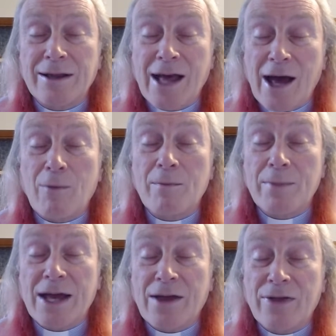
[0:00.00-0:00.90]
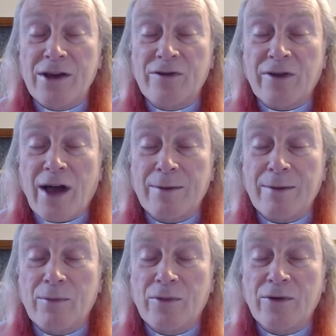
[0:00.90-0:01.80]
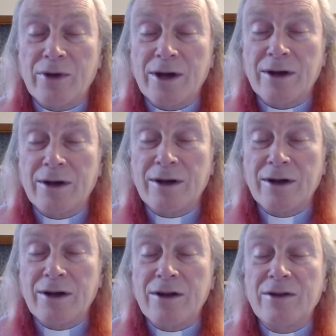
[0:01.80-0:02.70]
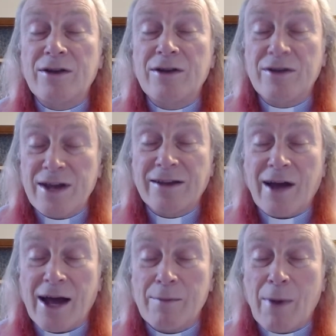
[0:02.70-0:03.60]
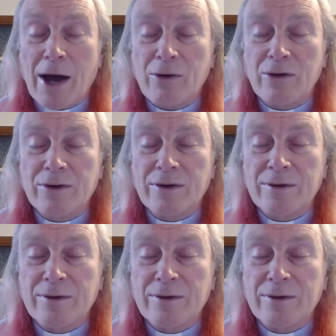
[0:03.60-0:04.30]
Help me in these times to take time out,